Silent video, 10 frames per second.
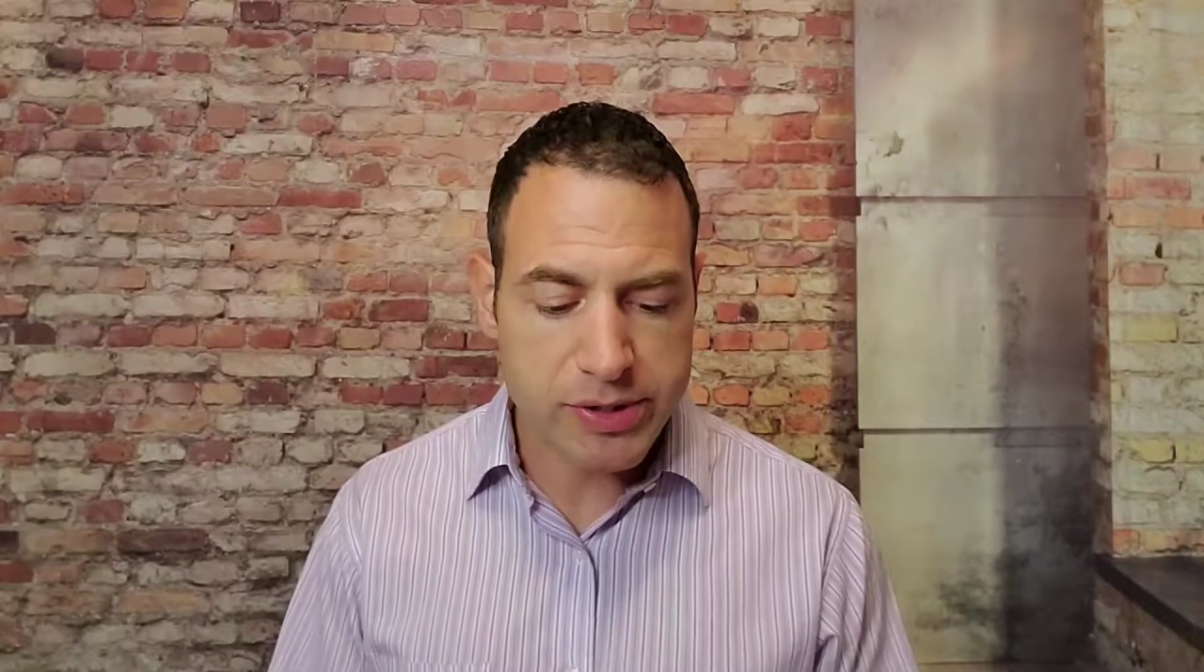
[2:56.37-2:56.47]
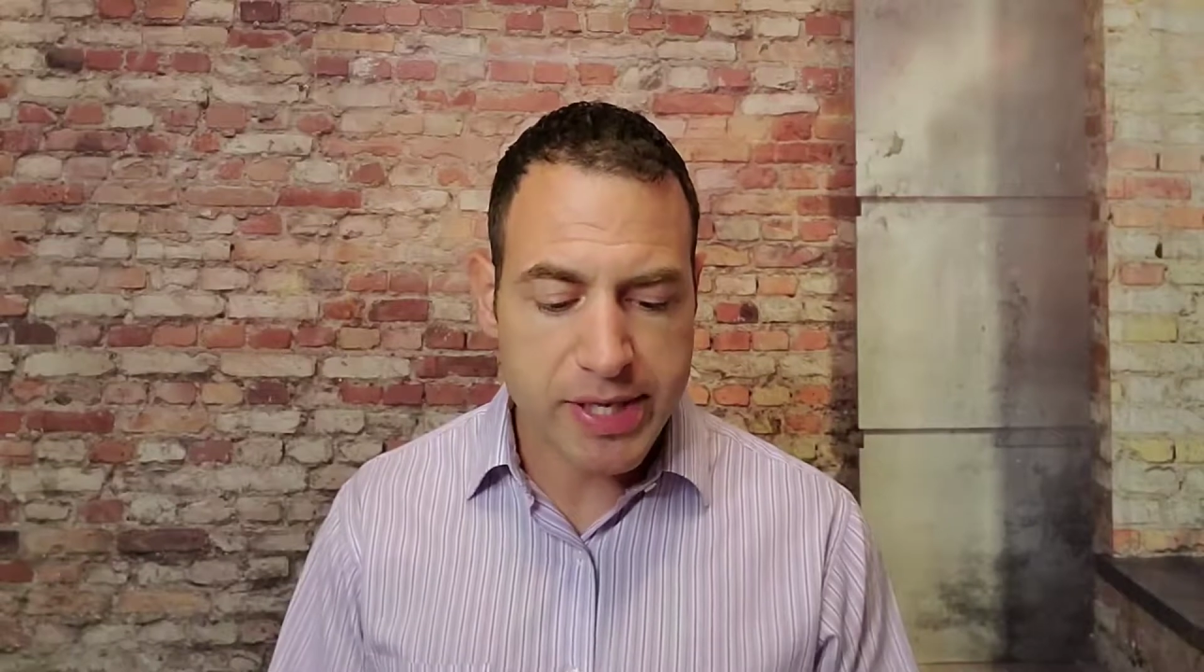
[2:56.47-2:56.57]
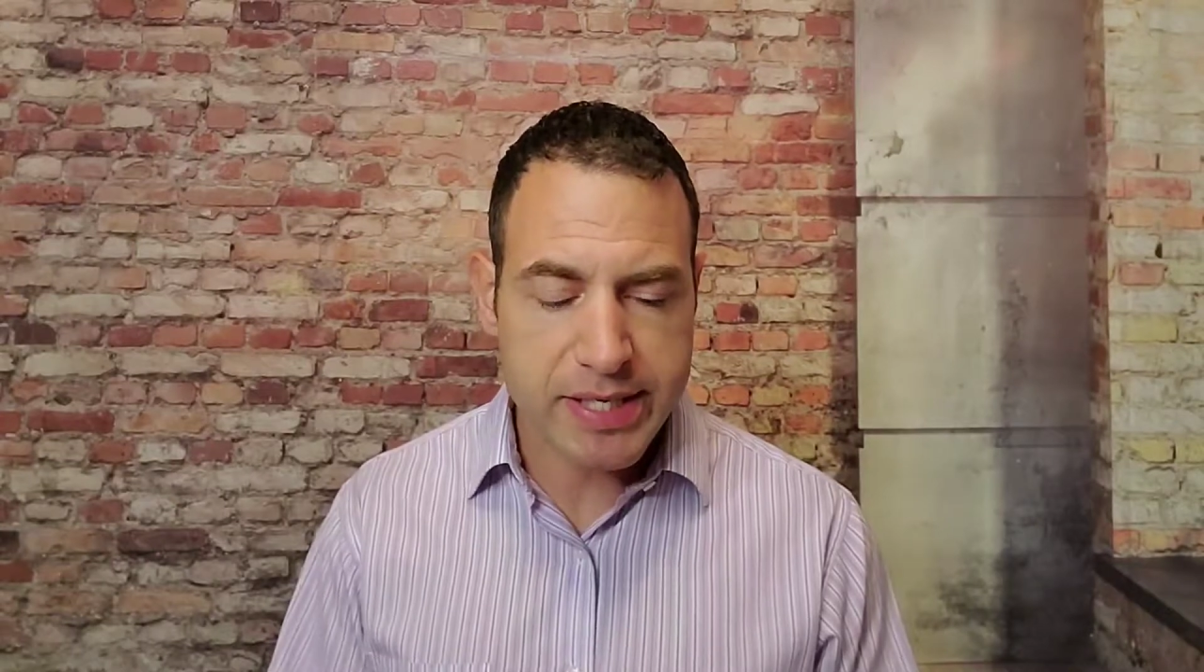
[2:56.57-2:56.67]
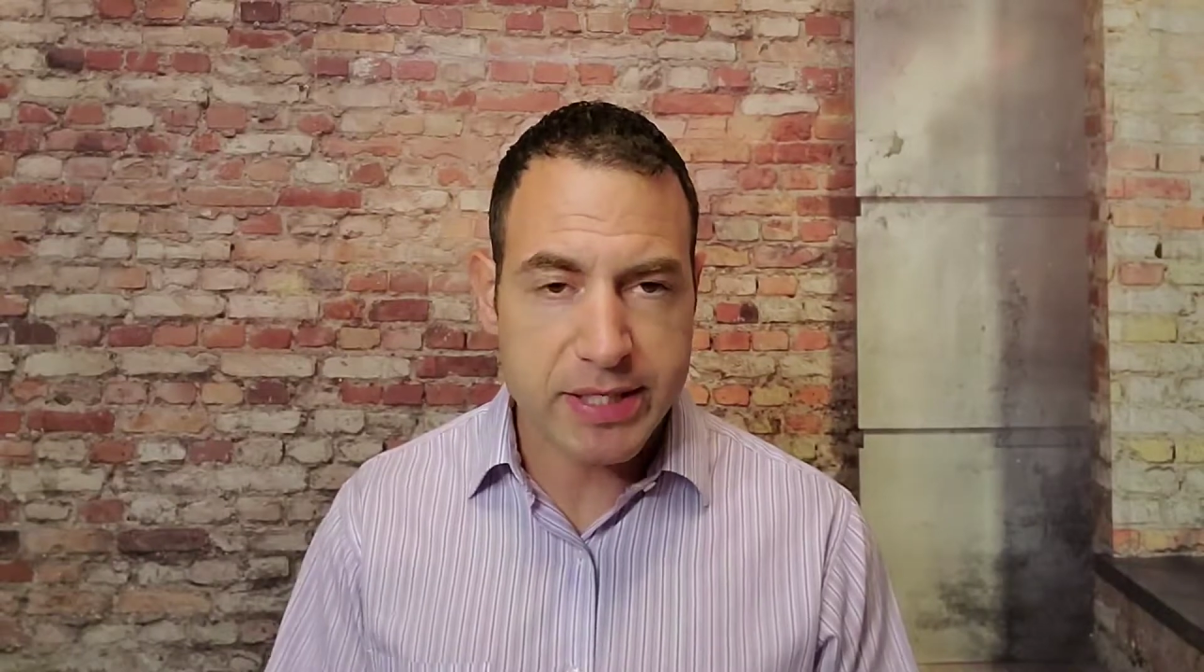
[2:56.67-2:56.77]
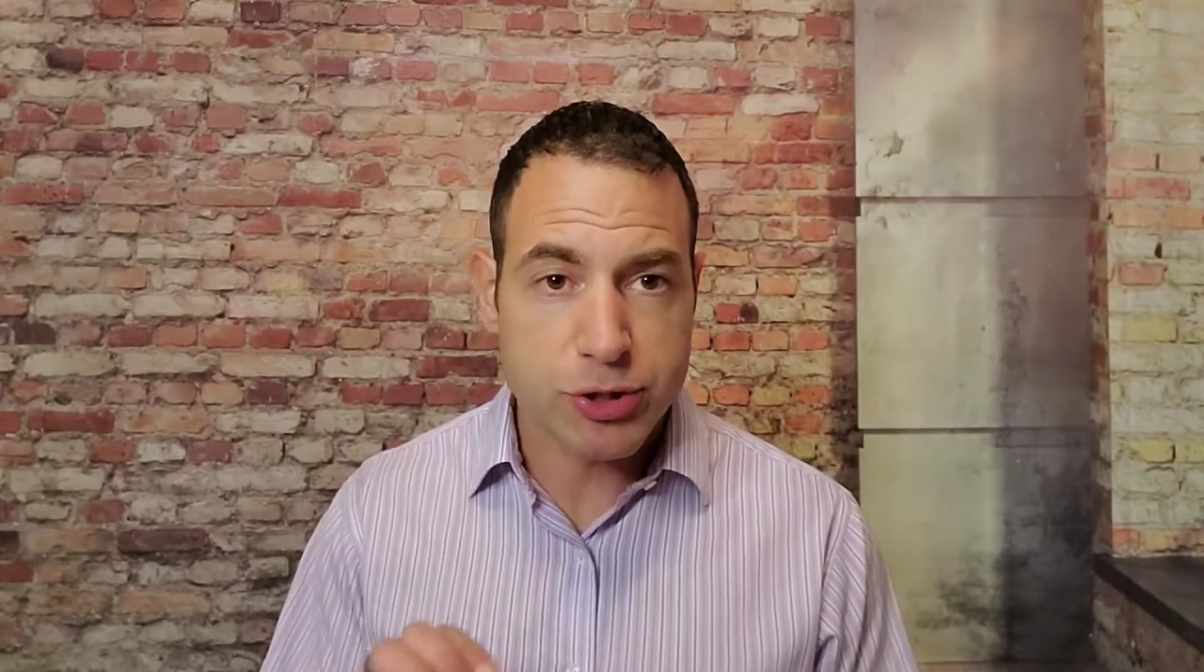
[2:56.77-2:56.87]

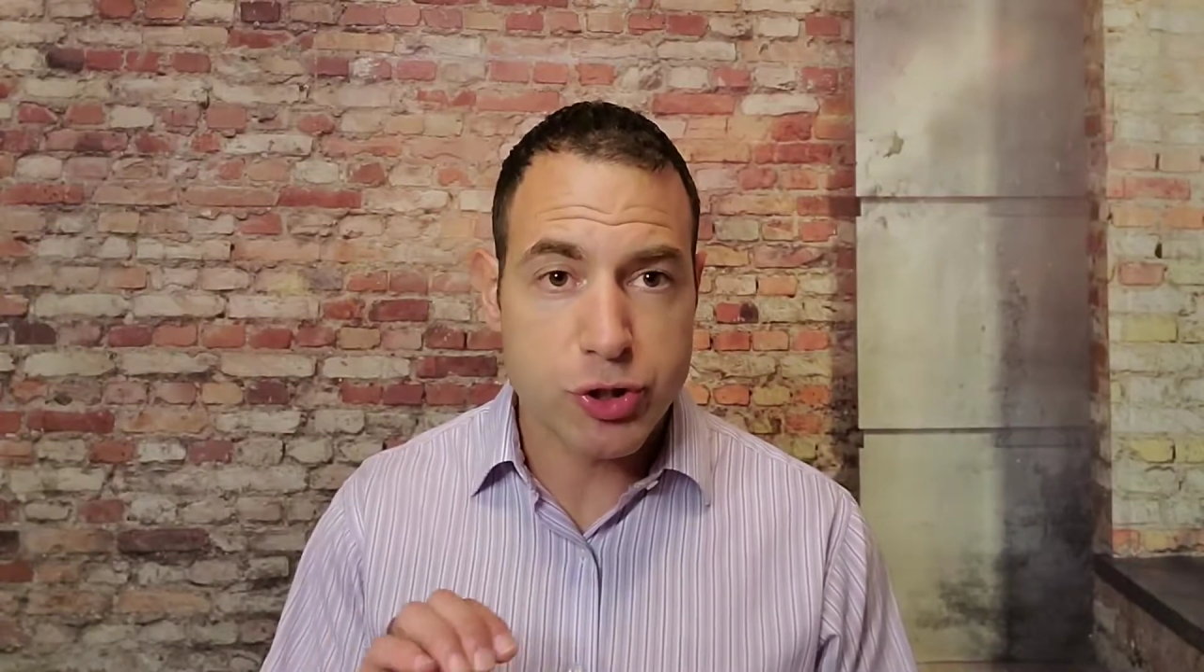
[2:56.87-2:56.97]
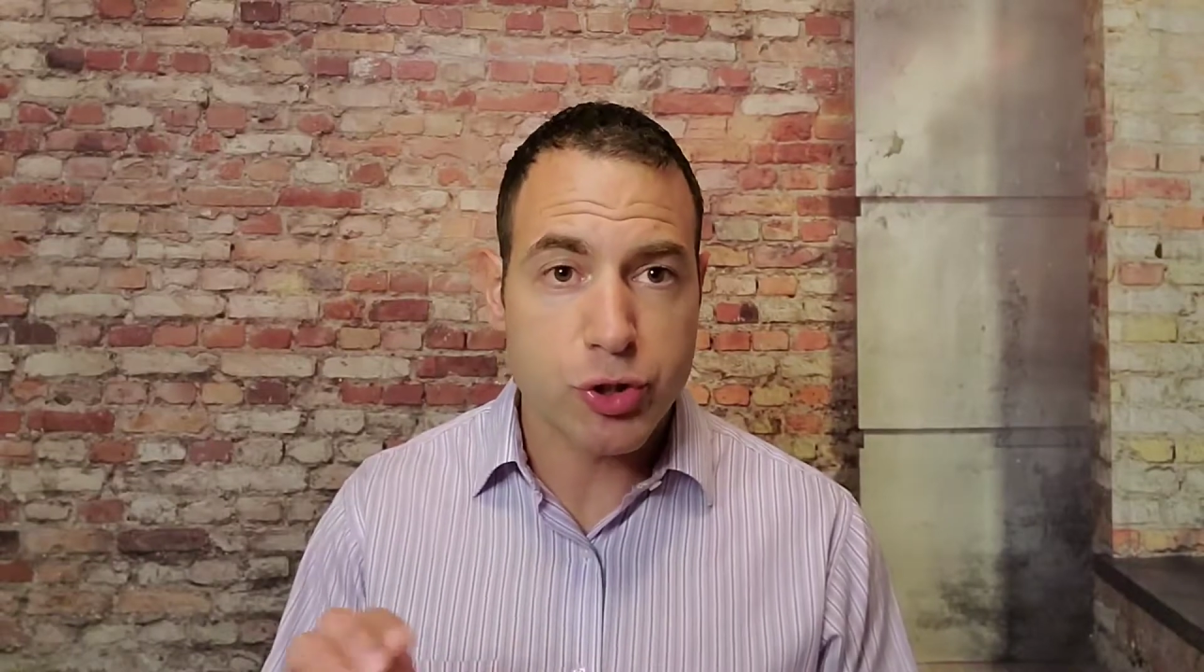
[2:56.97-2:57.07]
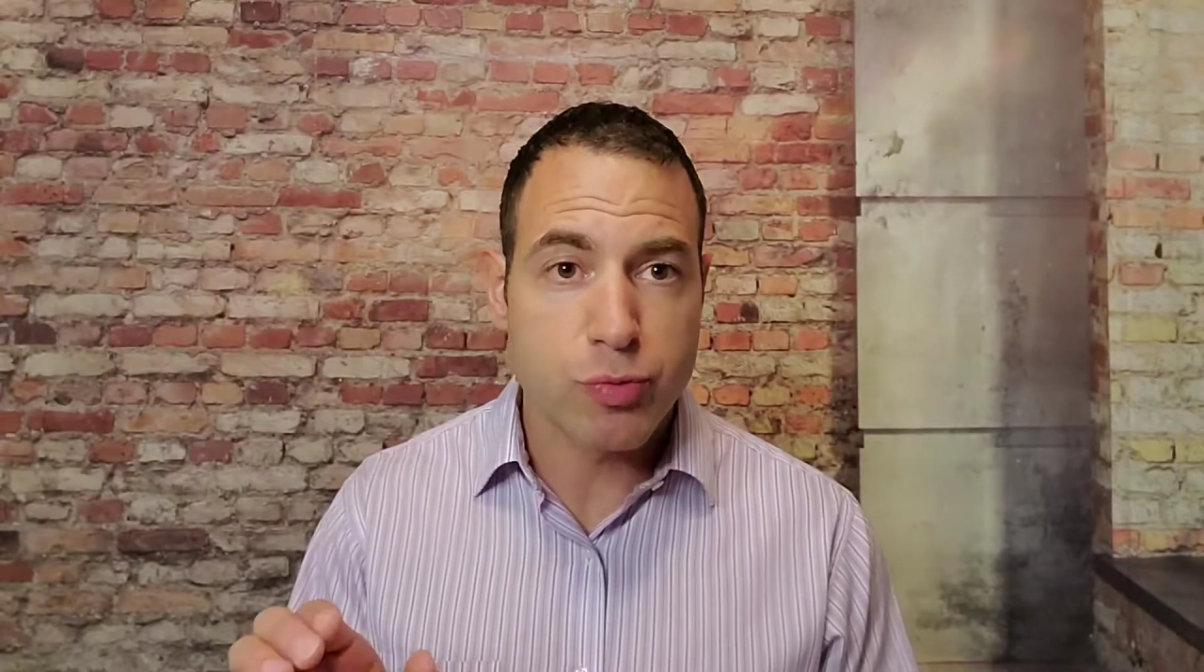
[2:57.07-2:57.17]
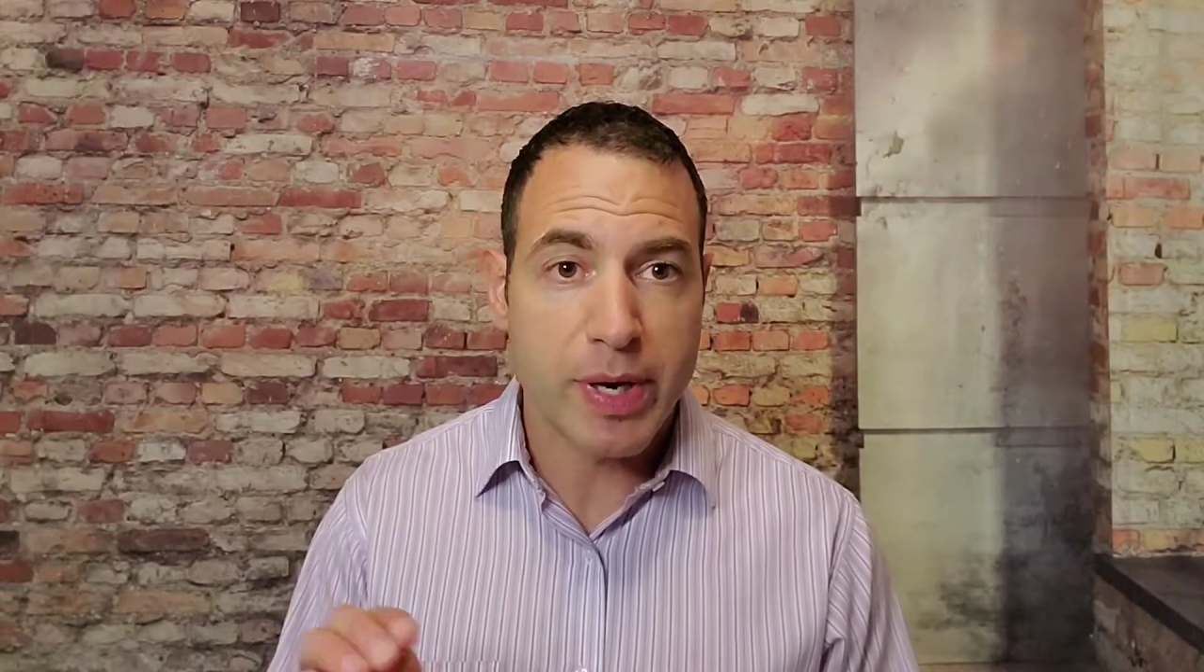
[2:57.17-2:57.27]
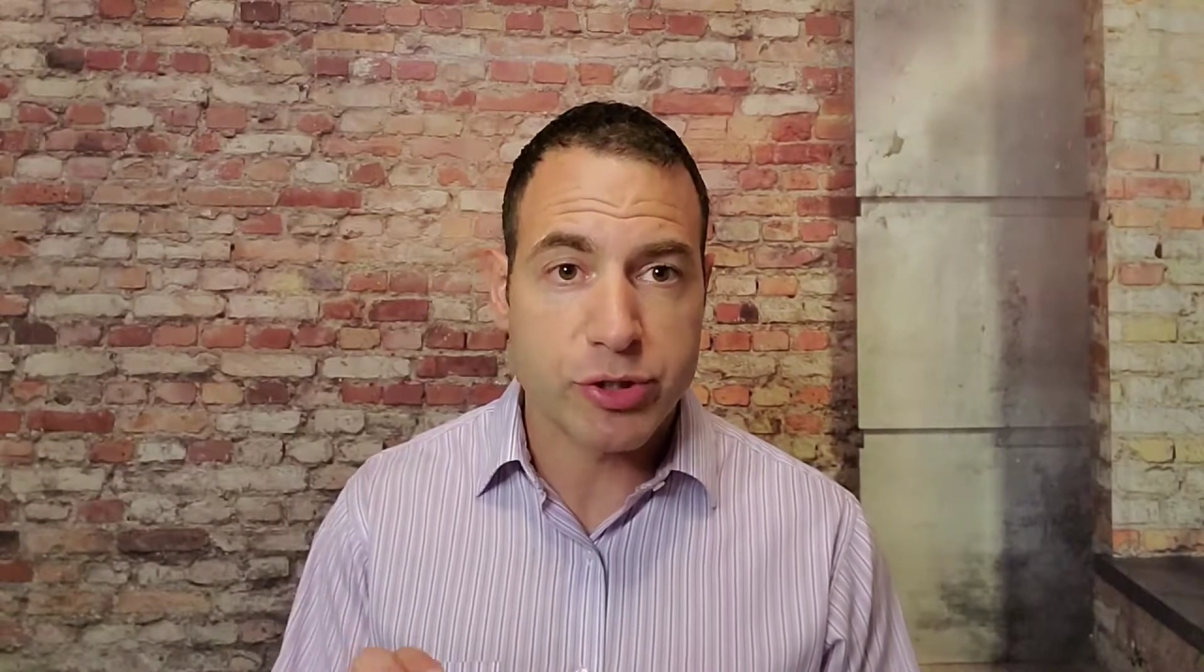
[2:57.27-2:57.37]
they did
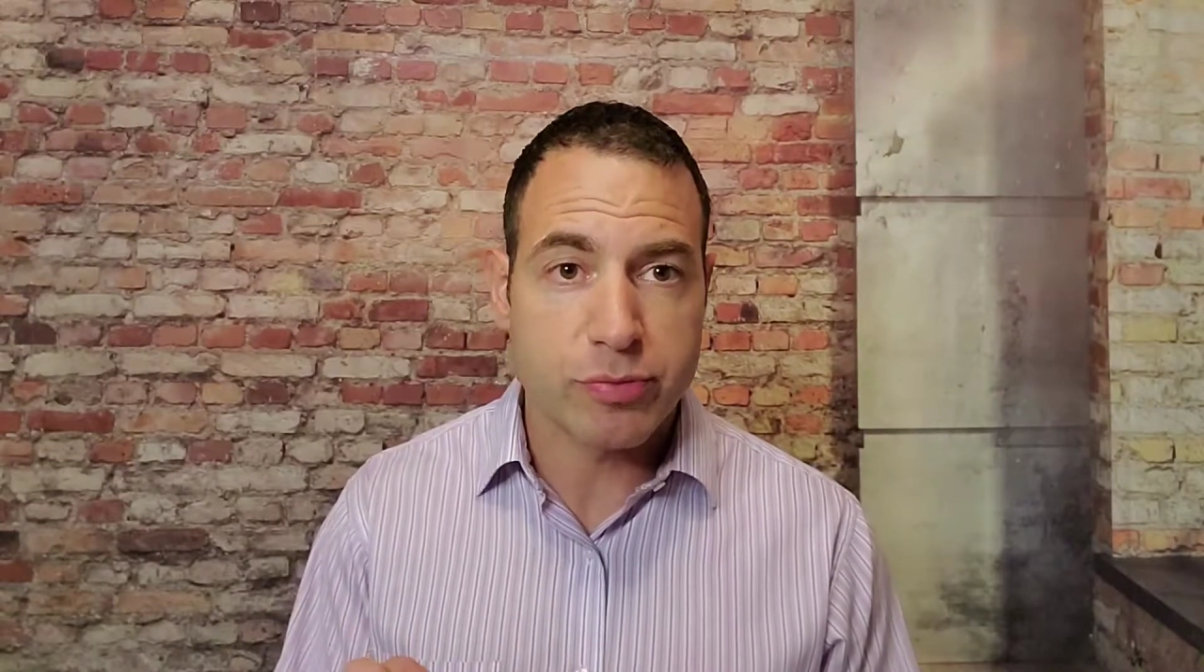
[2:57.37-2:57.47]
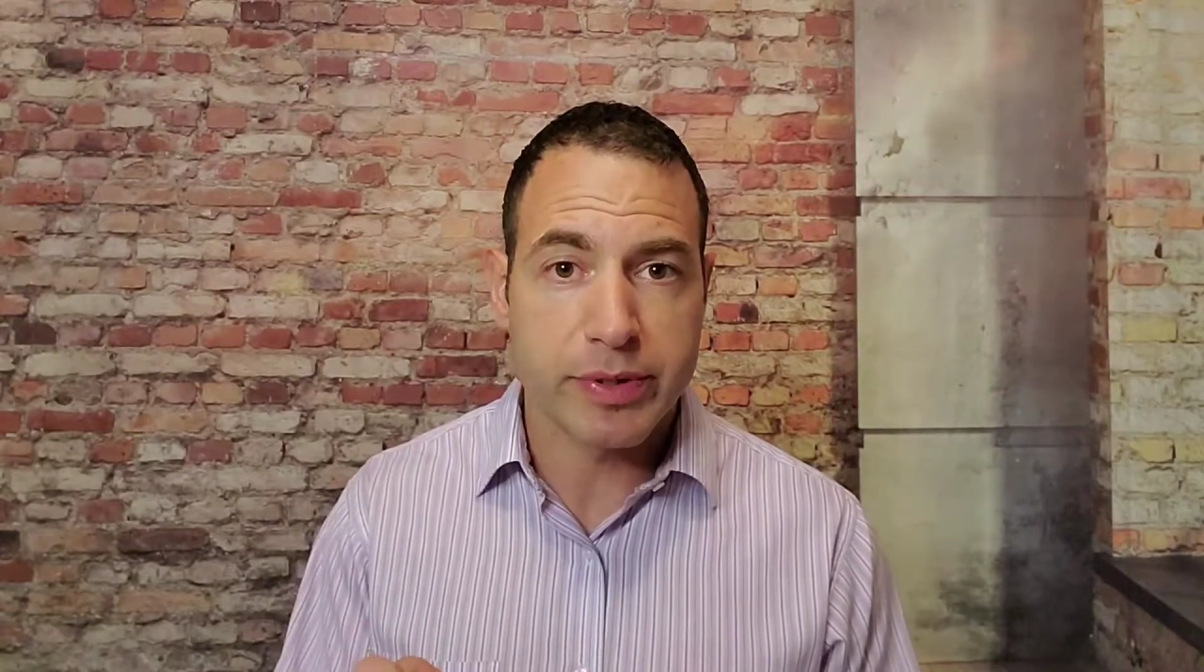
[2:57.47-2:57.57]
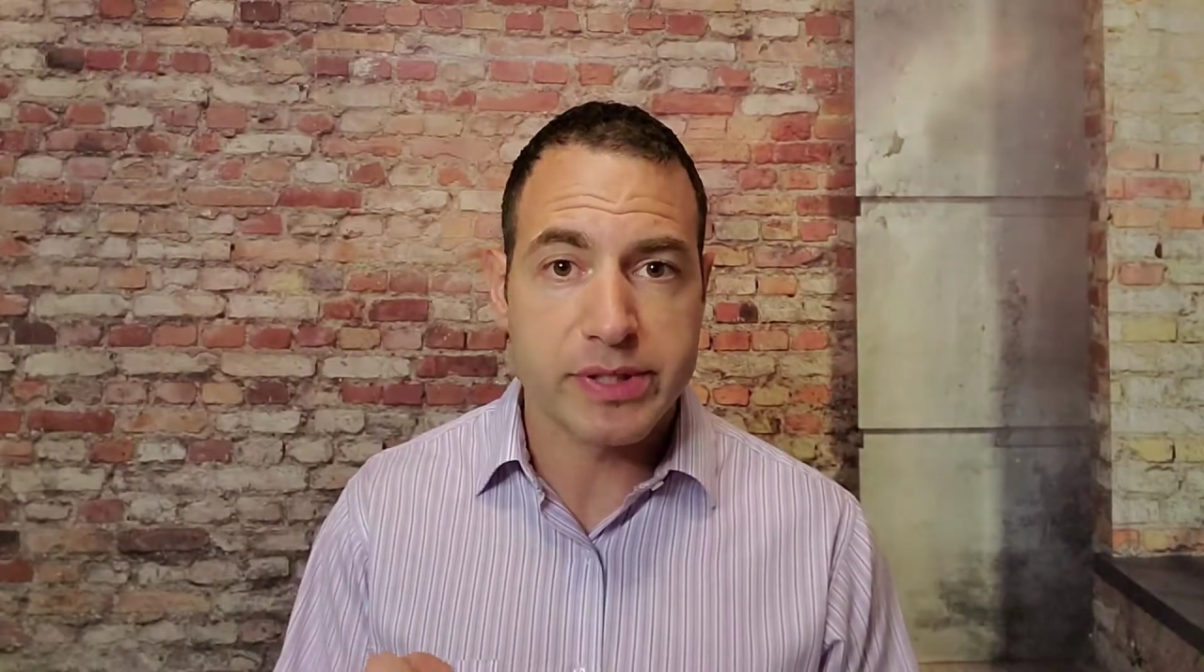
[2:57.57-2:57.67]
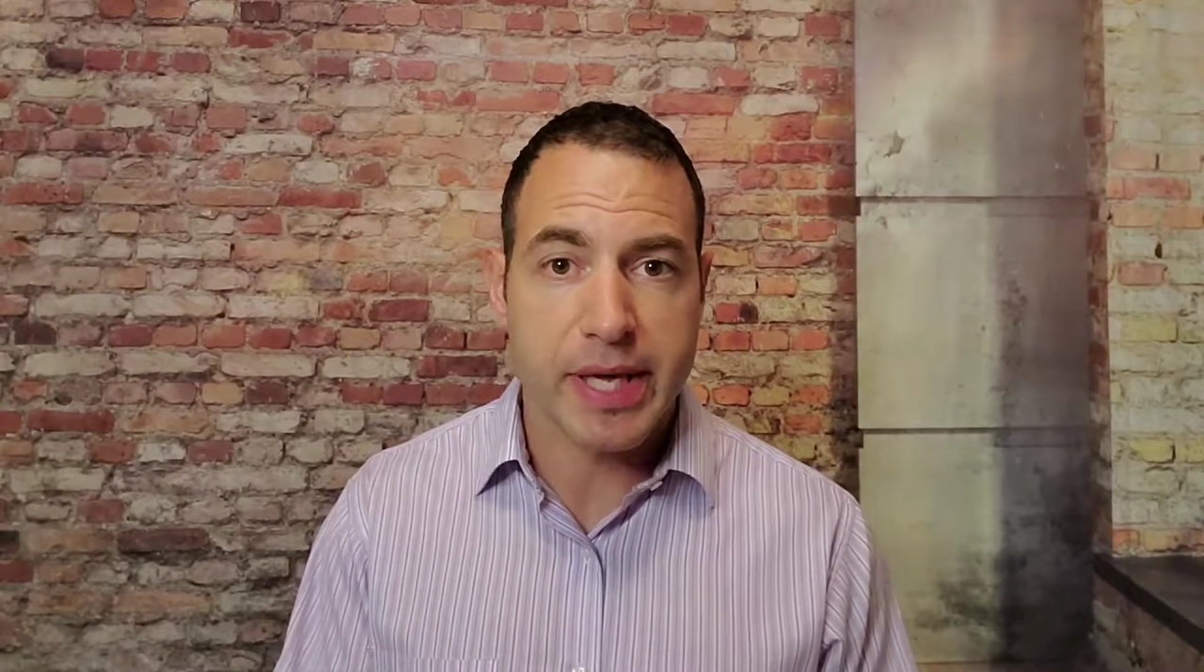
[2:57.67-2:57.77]
two measurements.